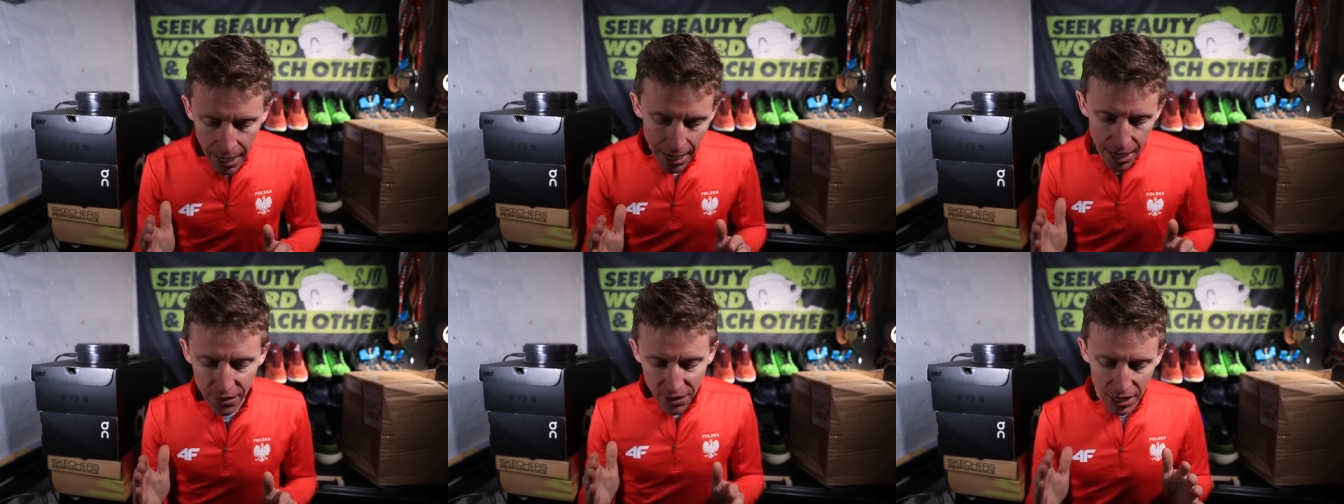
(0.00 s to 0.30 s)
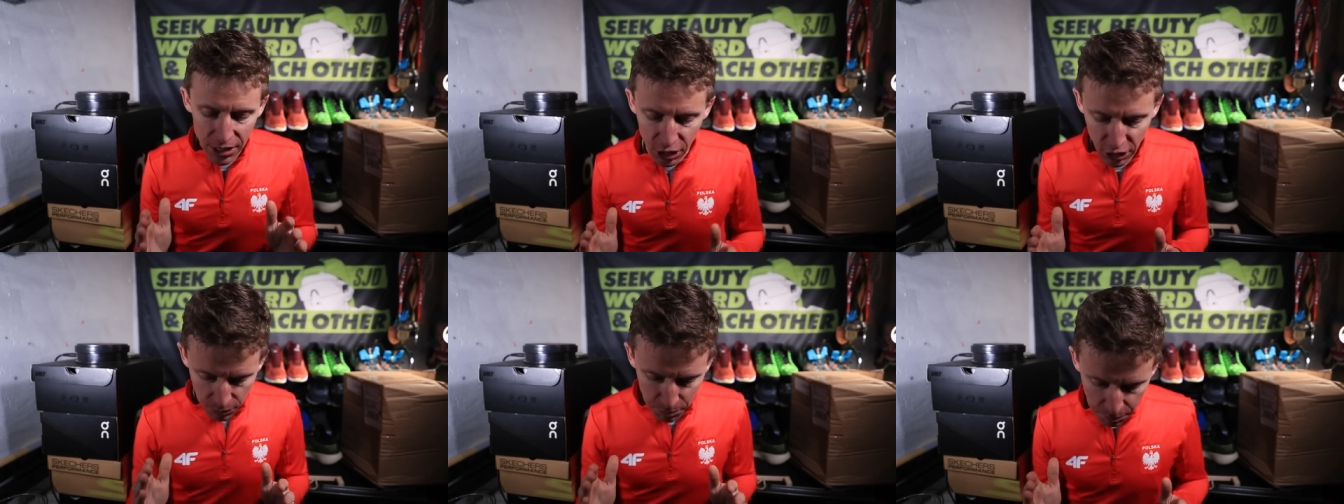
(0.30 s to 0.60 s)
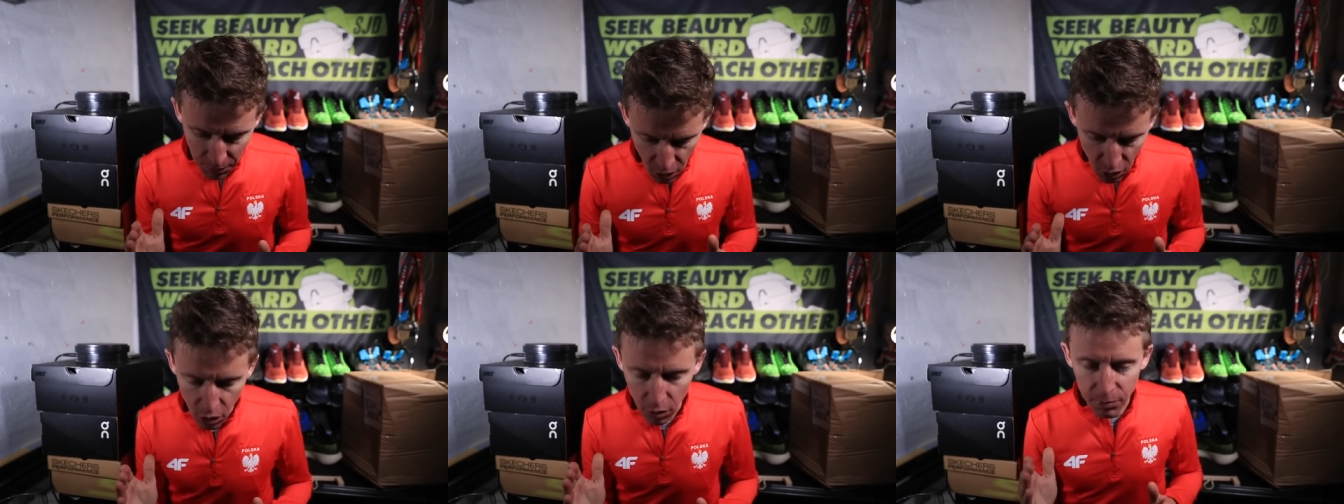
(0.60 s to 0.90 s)
and then just
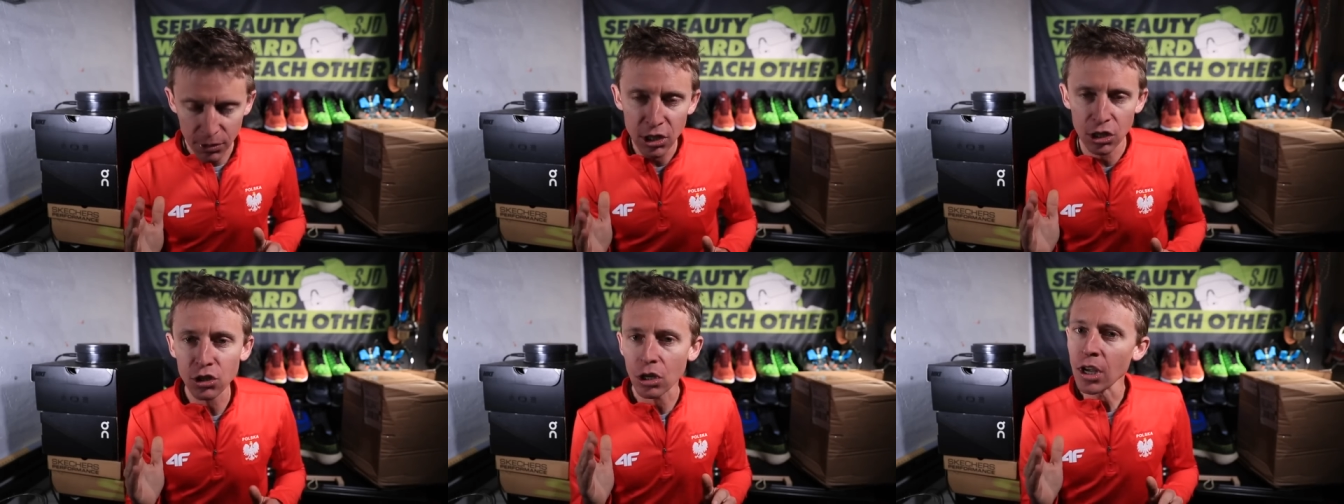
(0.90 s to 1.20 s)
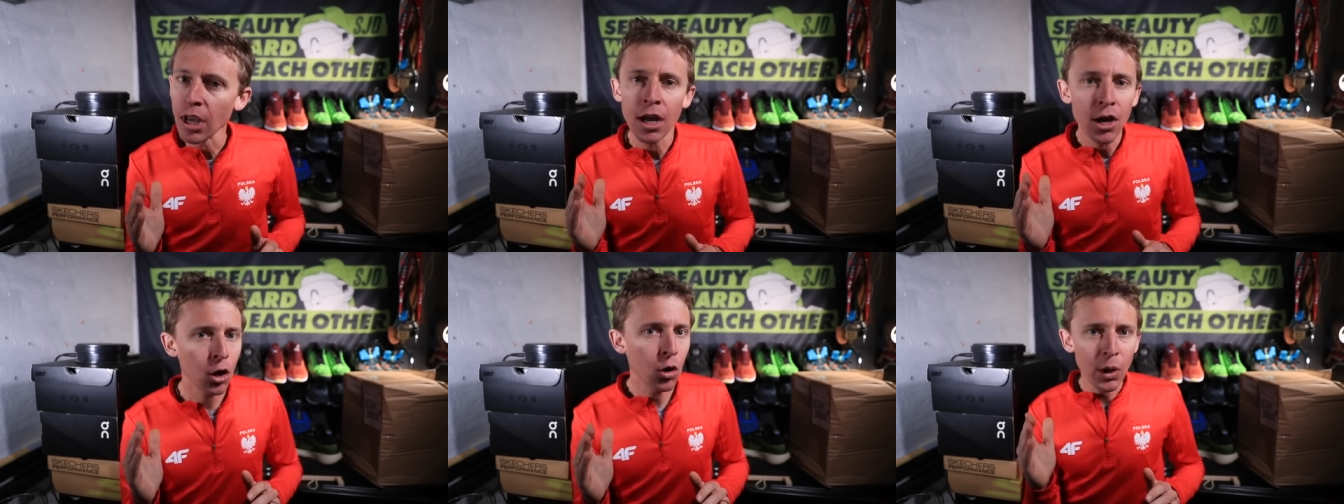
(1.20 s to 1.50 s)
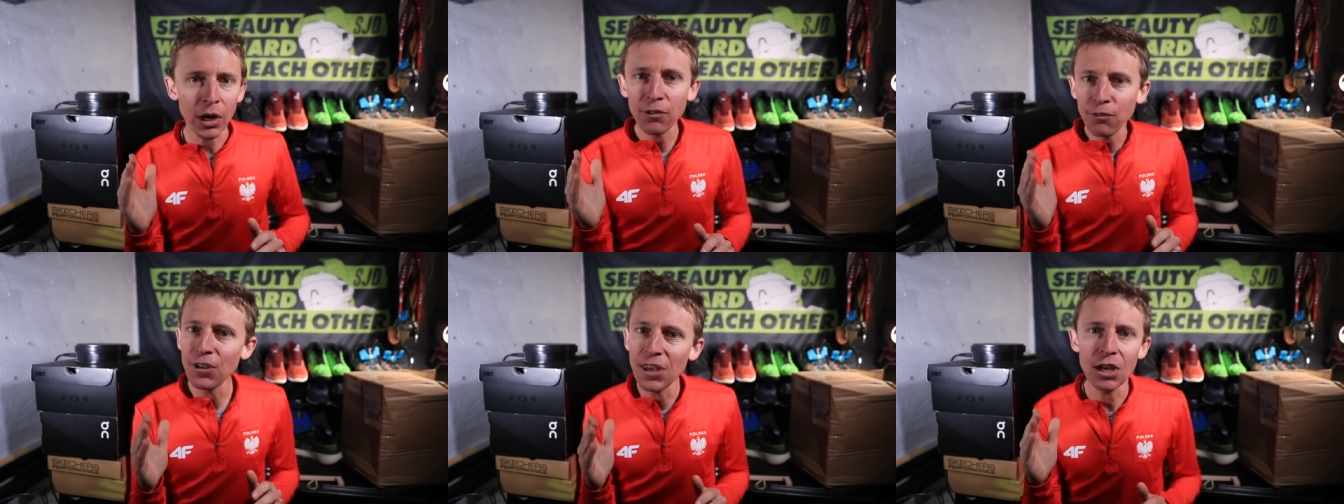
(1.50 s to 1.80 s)
boom, just
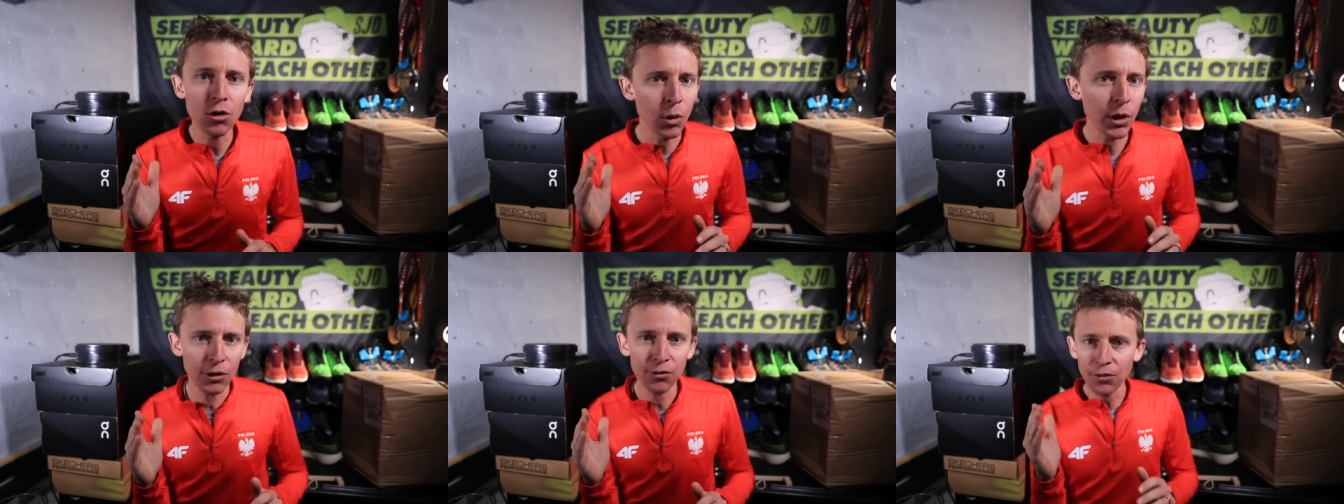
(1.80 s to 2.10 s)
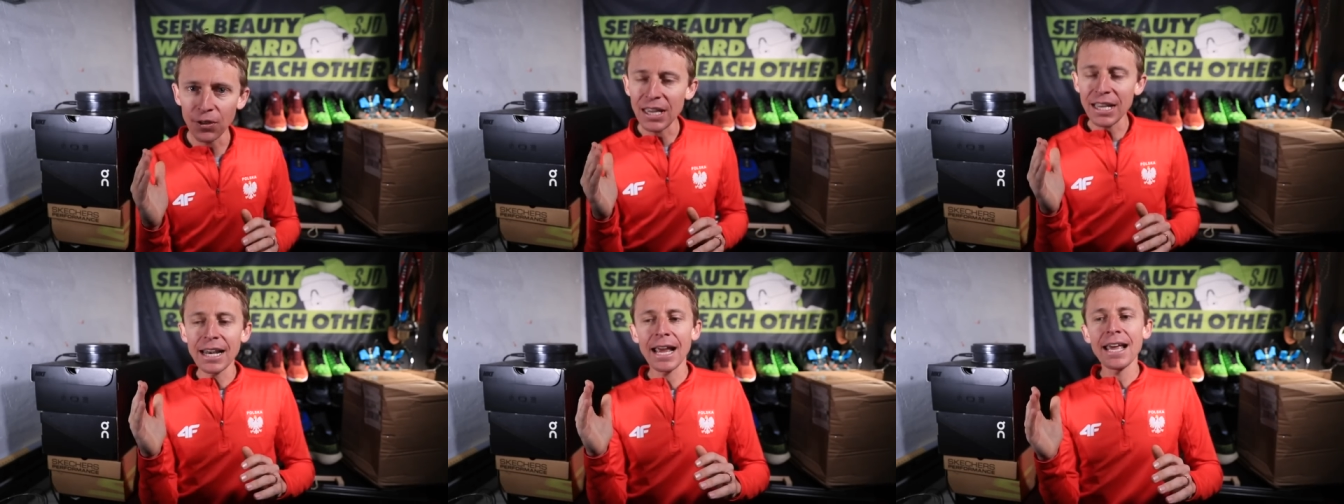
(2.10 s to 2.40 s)
quick feet, quick feet,